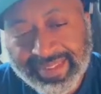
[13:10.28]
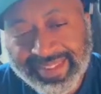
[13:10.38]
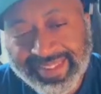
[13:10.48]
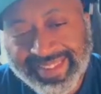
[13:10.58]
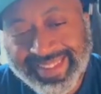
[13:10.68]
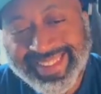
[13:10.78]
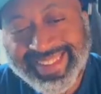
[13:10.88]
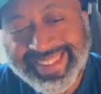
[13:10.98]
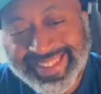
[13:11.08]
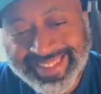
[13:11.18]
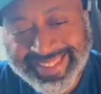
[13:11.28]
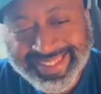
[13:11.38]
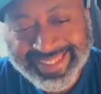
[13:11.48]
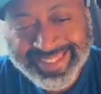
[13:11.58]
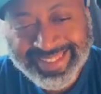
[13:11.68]
GB drop. I'm still
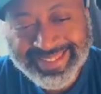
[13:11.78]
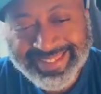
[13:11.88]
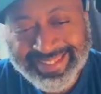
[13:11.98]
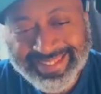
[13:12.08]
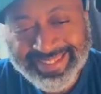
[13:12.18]
heartbroken about